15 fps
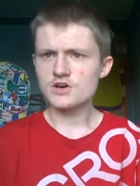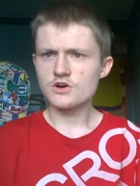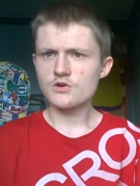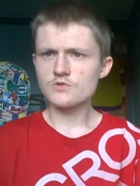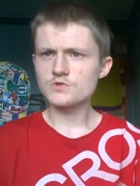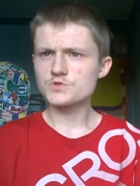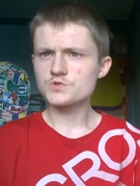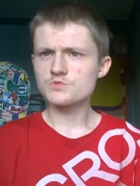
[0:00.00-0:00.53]

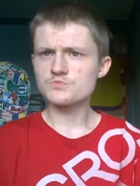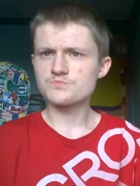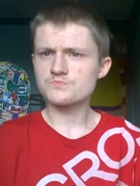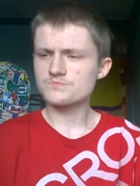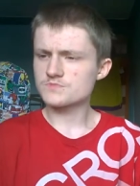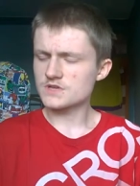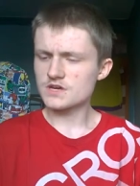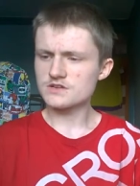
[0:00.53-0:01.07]
All I do
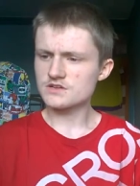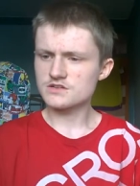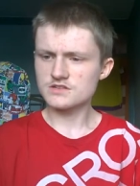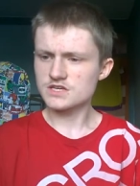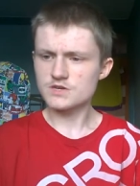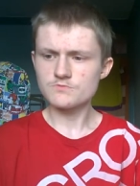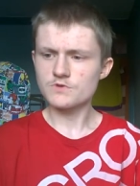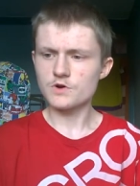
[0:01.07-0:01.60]

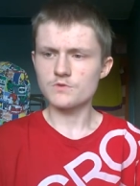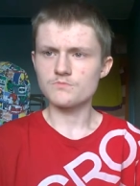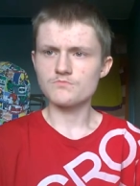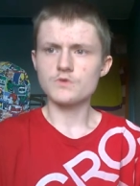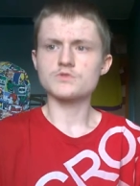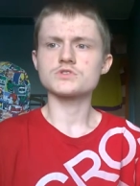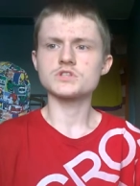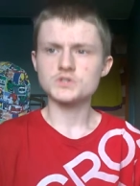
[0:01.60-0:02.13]
technically, well,
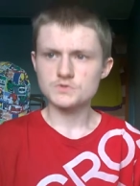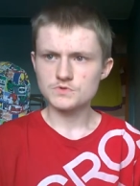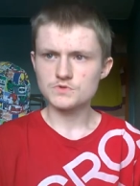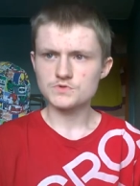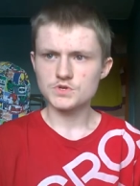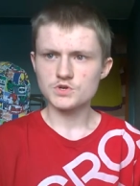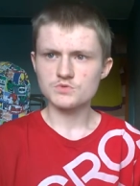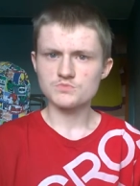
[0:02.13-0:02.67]
mostly on
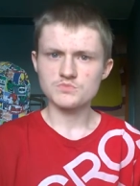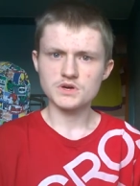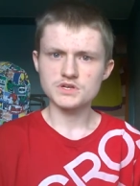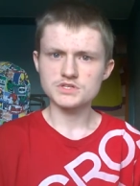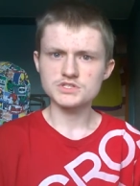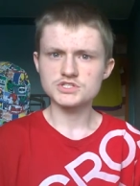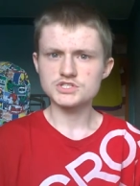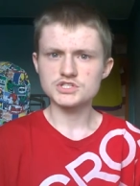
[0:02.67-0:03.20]
those home
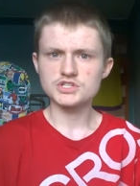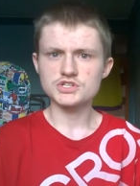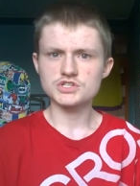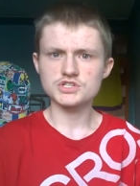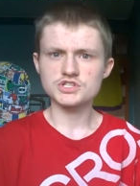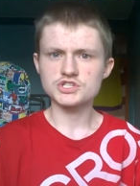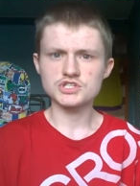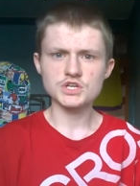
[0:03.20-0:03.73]
pages, is
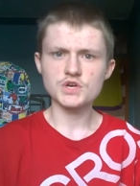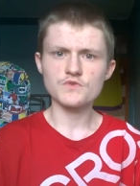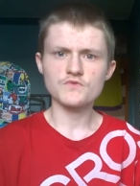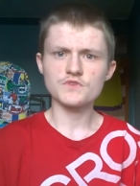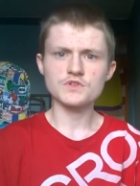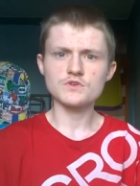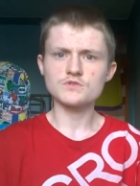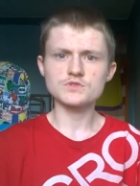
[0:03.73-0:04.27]
just share
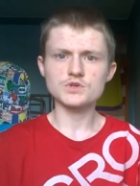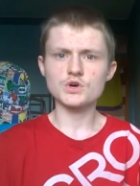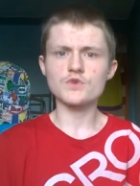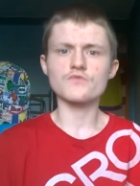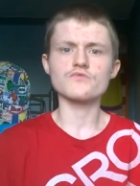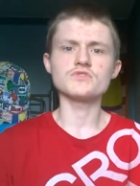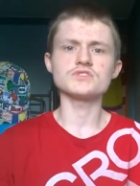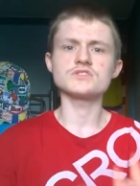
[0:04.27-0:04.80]
videos that
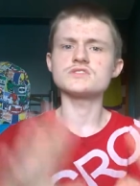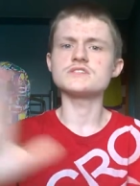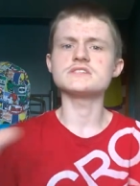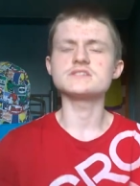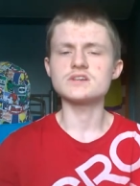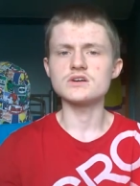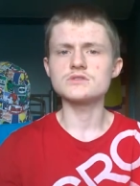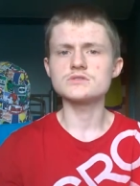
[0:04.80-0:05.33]
I've recently
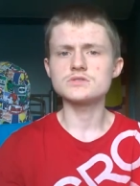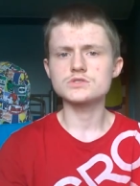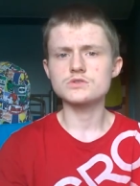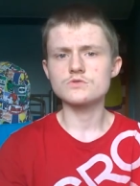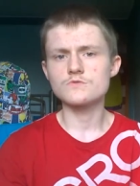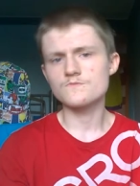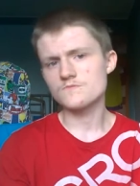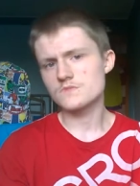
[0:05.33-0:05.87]
done.
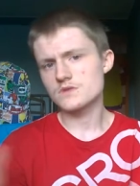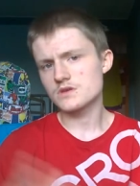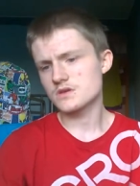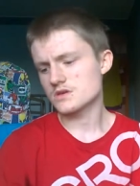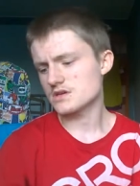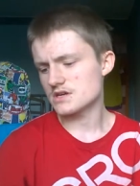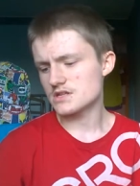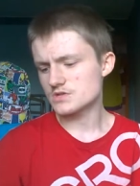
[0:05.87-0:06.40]
So
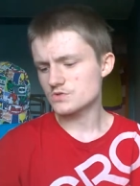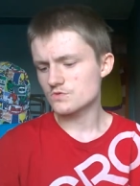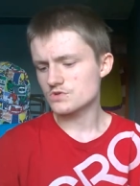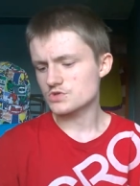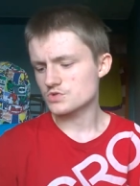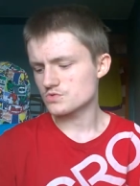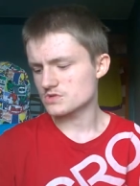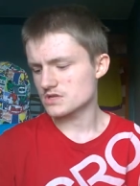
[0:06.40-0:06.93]
yeah, that's all
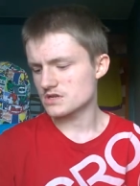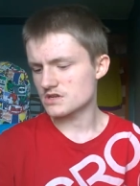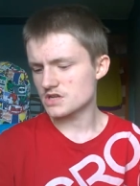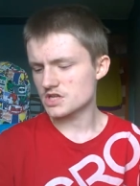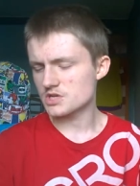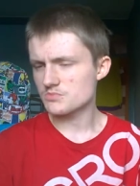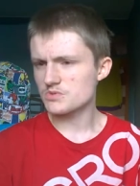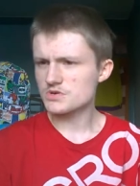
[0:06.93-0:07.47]
I do
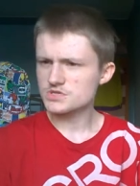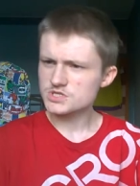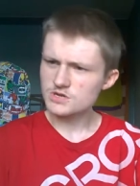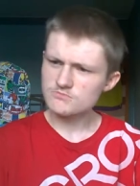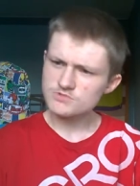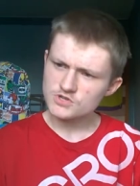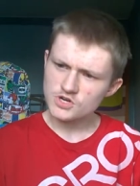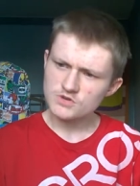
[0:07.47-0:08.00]
technically. But
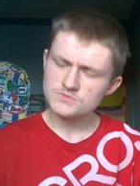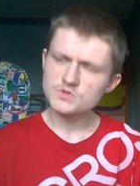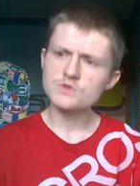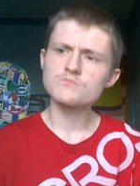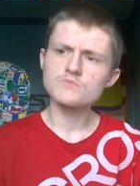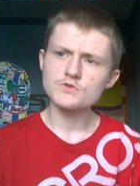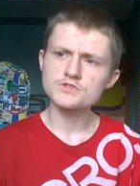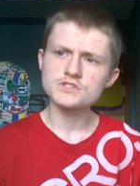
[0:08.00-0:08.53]
sometimes I
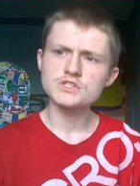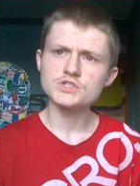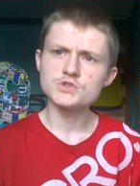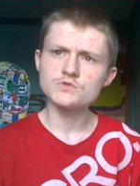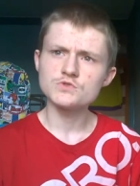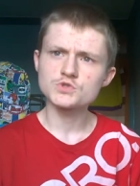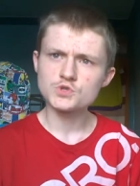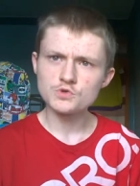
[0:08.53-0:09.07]
mostly
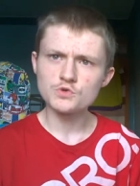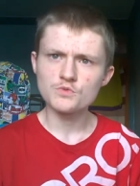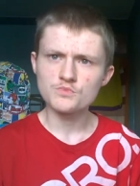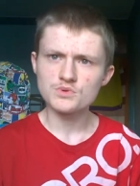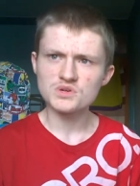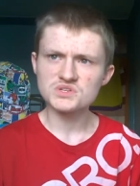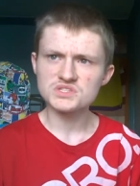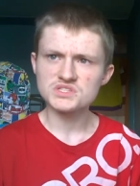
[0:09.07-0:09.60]
use Google
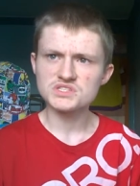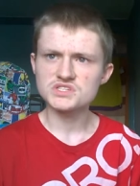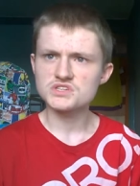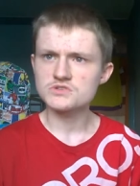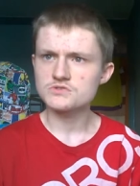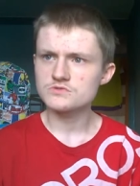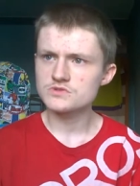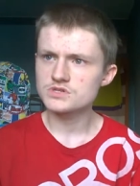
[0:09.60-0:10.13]
Plus,
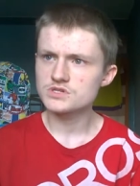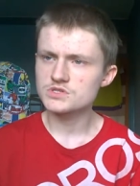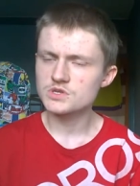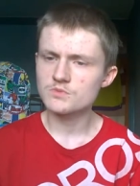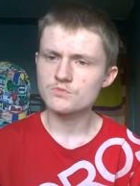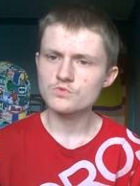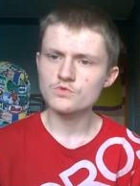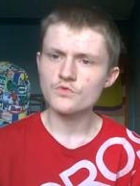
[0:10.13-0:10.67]
you know, because
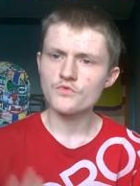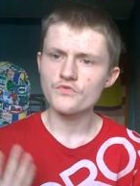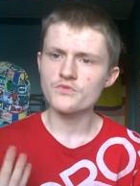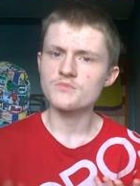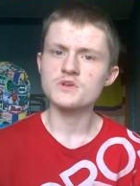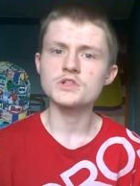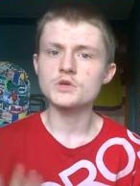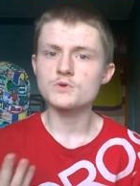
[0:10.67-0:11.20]
I'm more
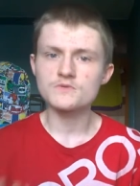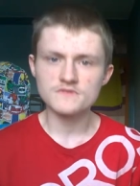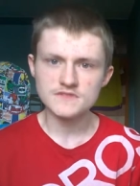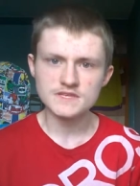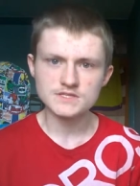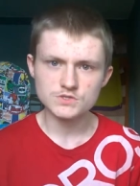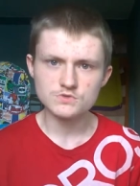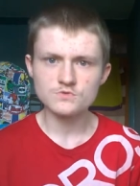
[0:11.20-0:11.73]
familiar with
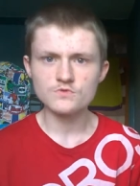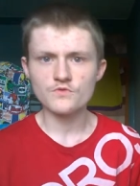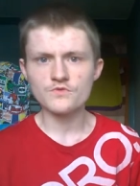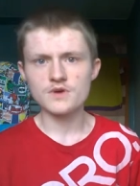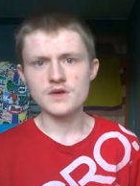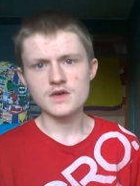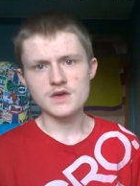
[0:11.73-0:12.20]
that sort of